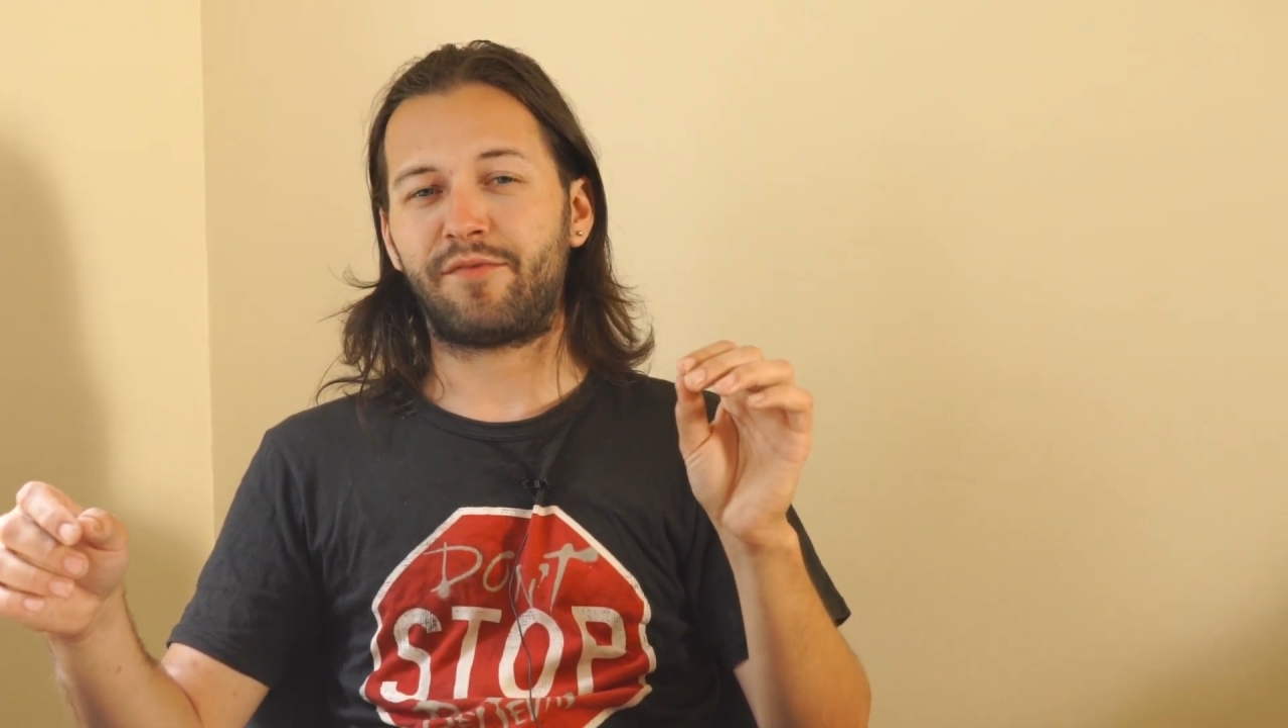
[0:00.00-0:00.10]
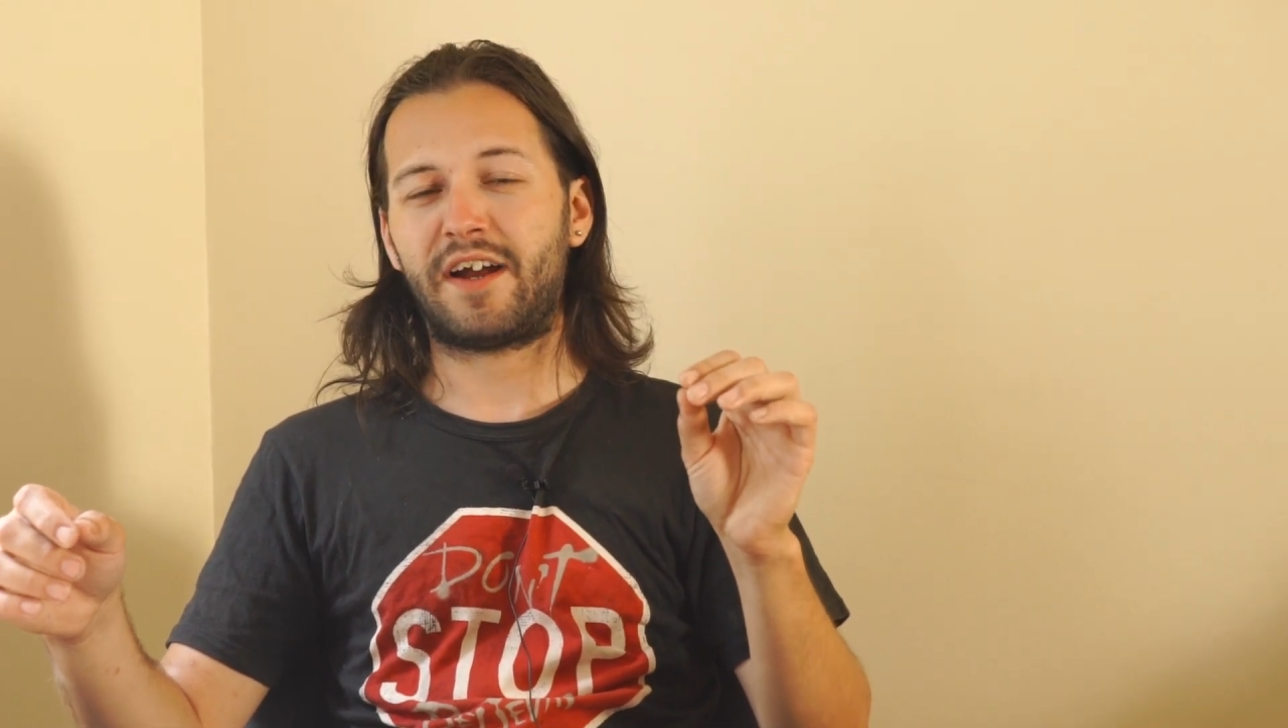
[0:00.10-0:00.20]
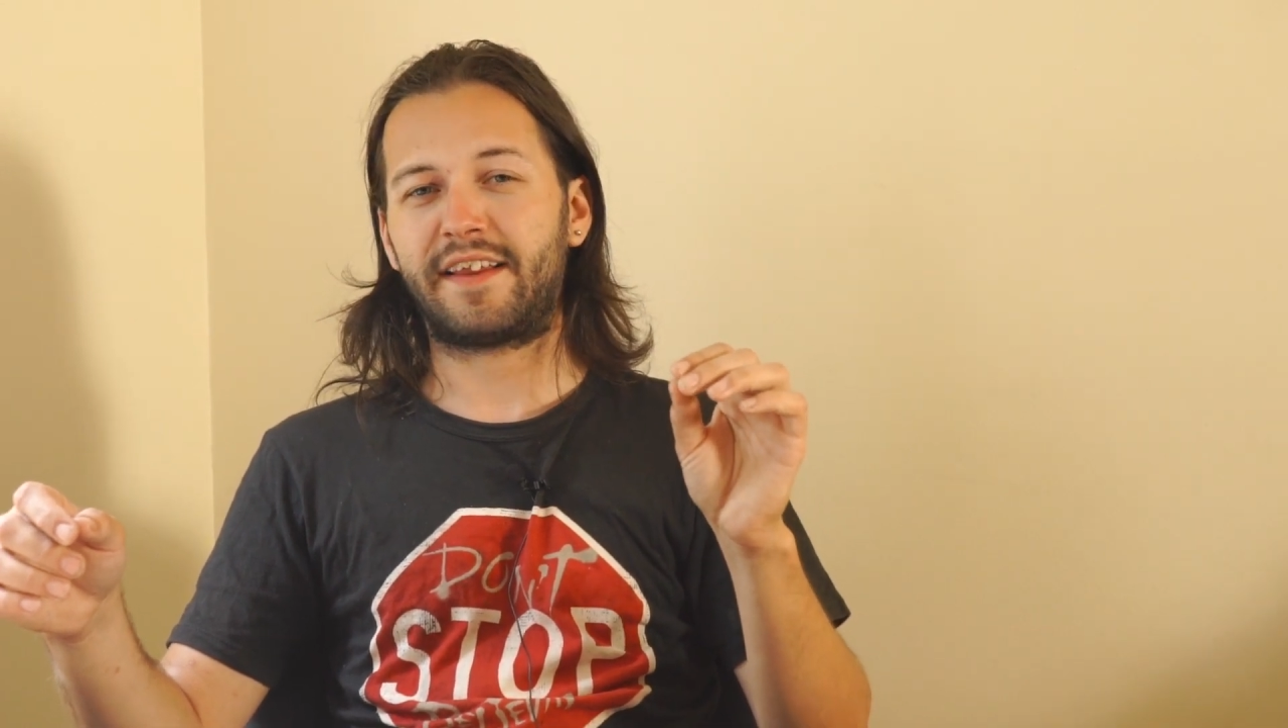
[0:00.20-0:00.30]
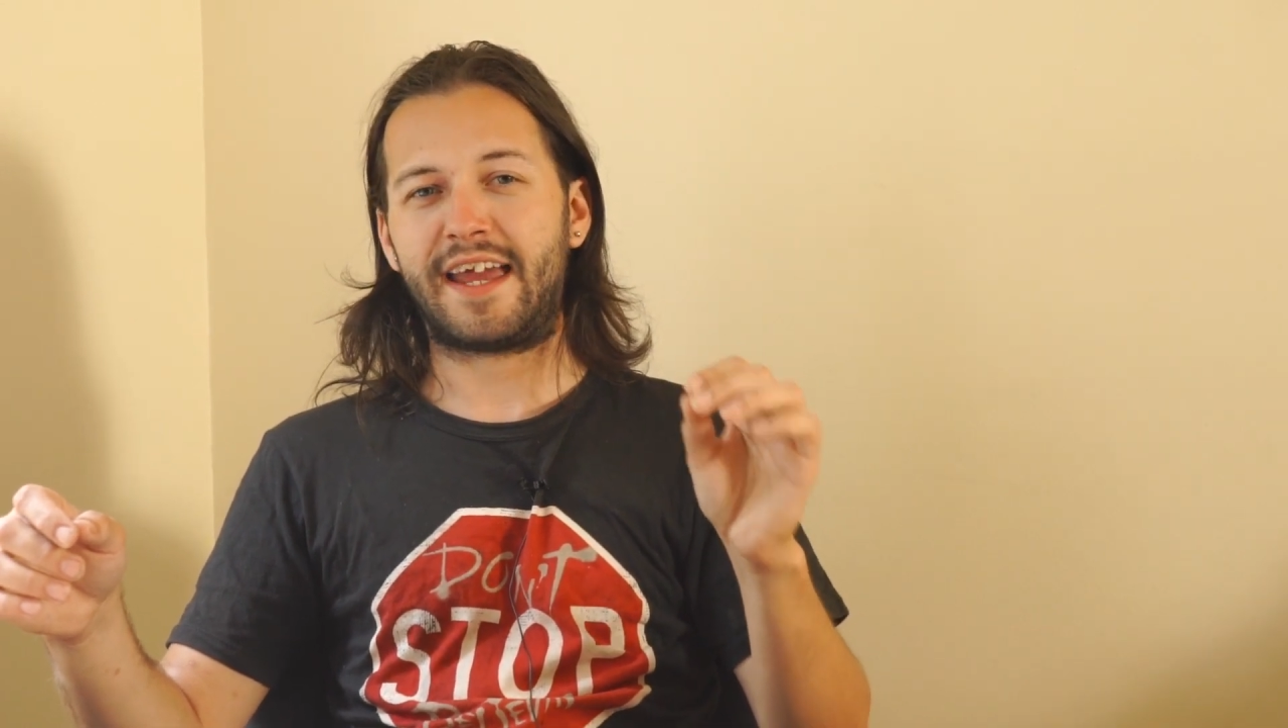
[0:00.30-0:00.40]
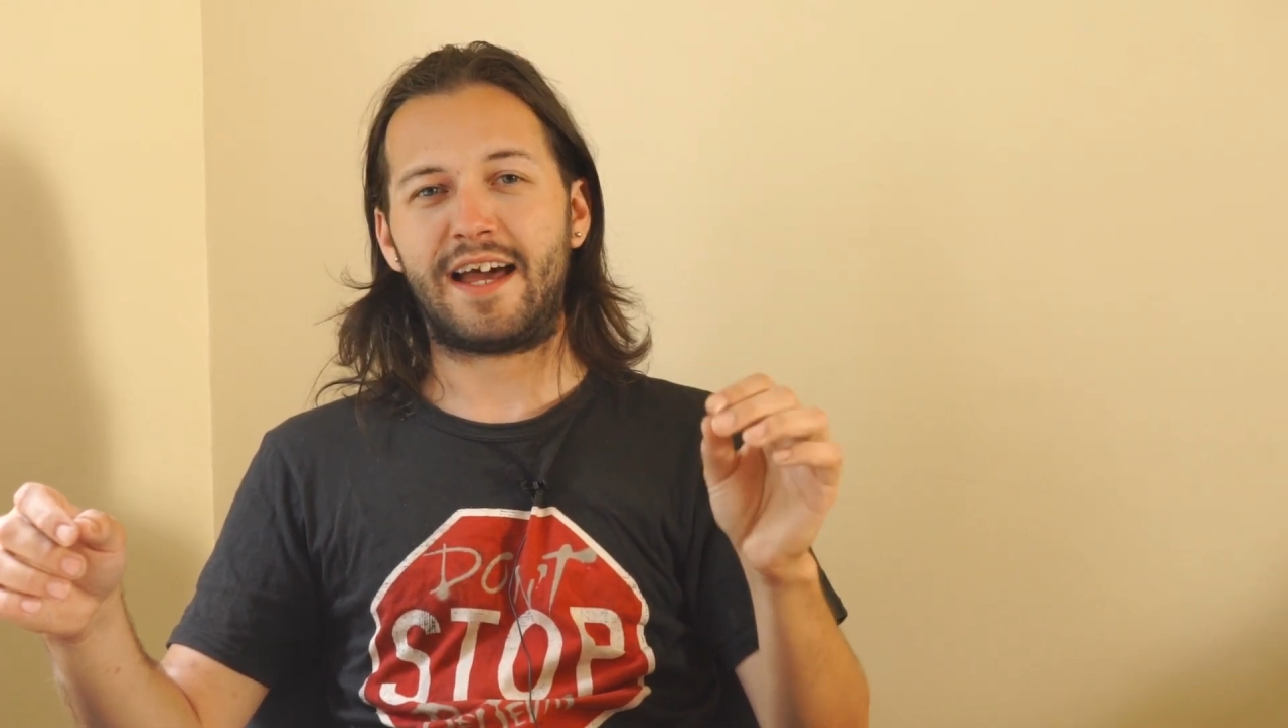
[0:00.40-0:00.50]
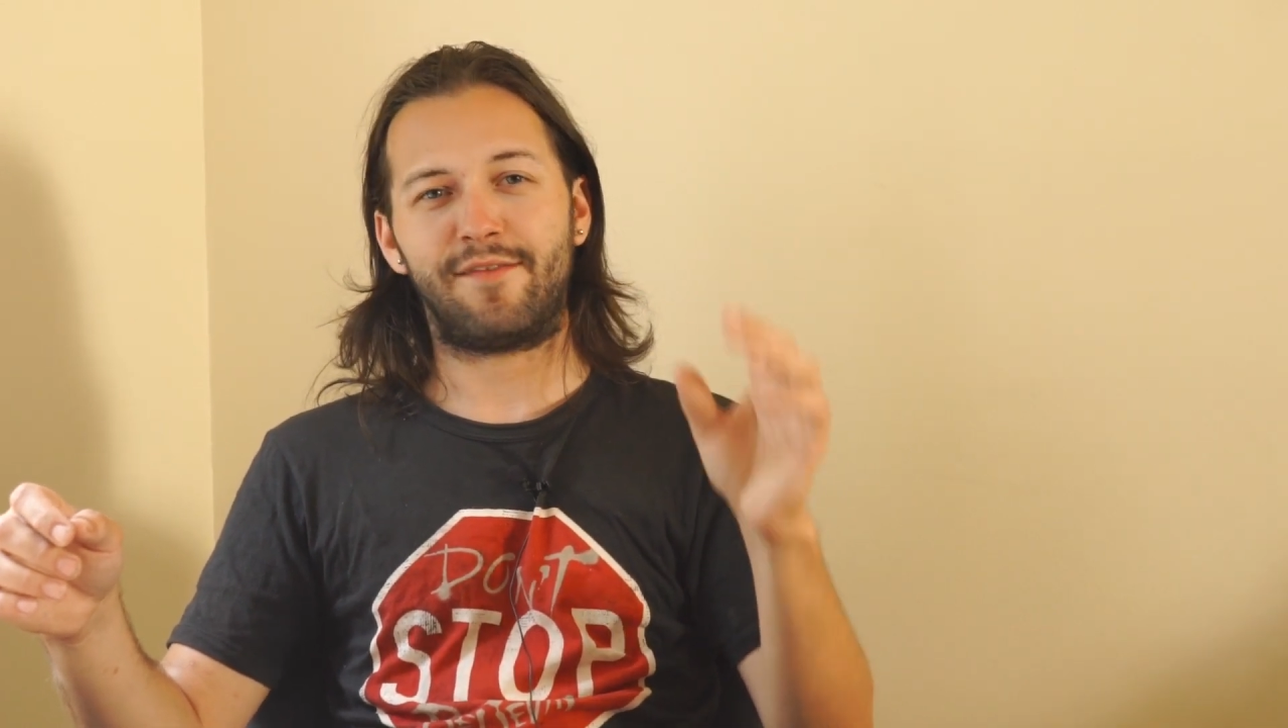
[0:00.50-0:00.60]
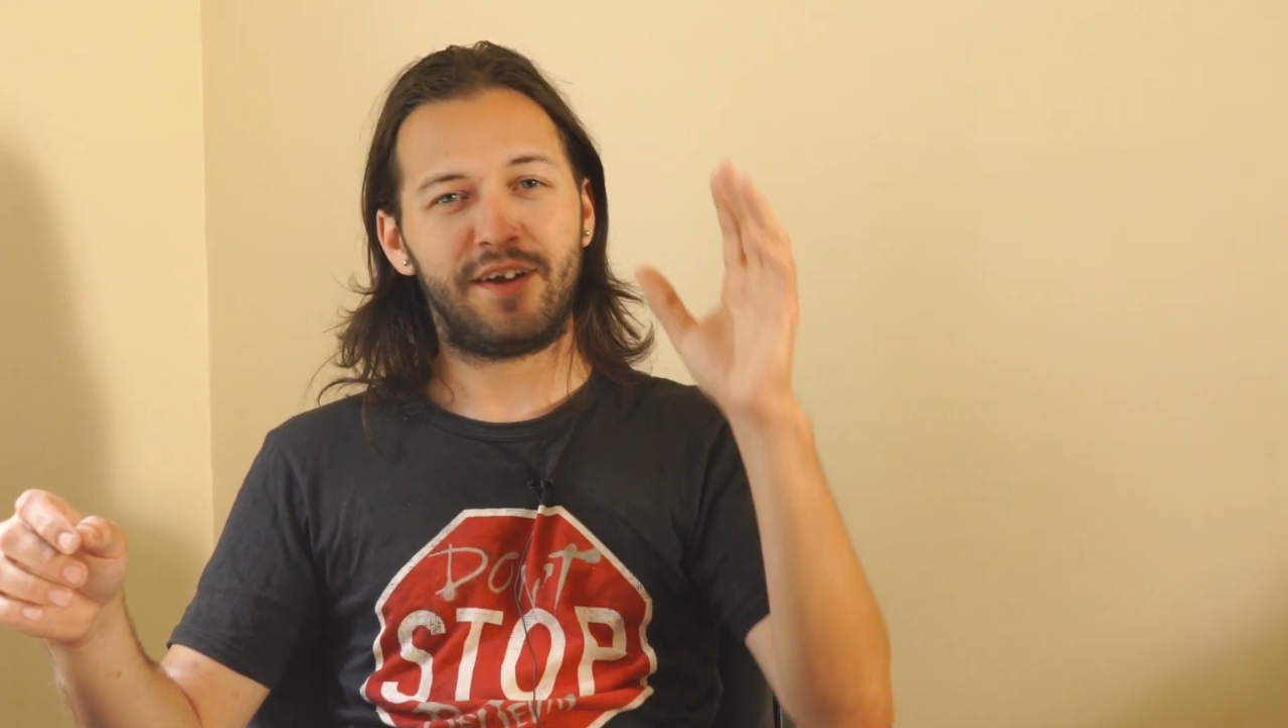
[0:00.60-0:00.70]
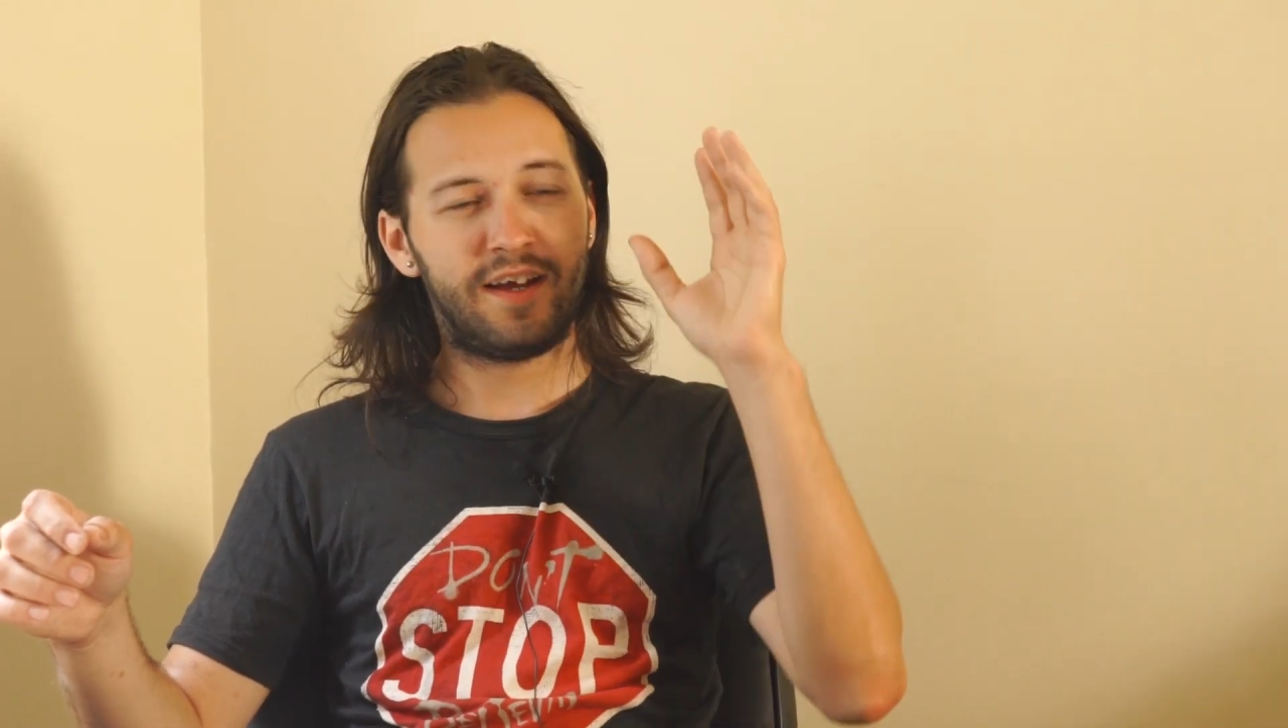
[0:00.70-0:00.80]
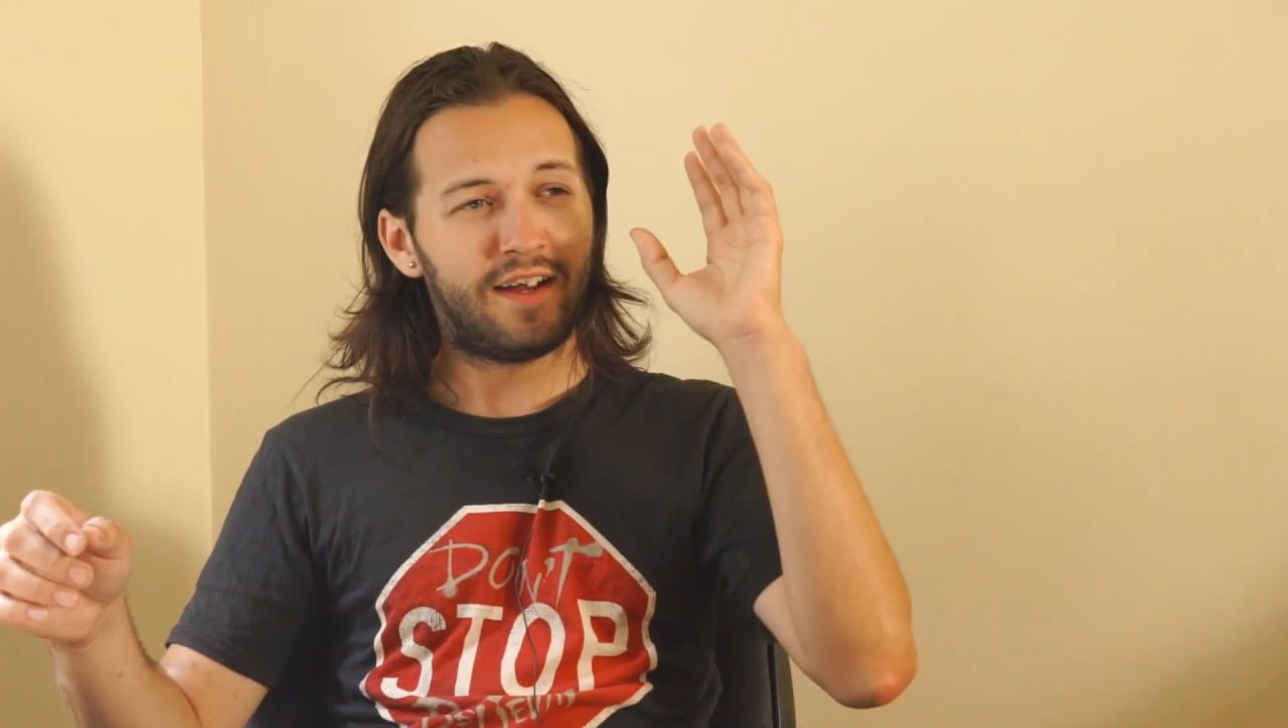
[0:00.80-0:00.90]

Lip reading: finally have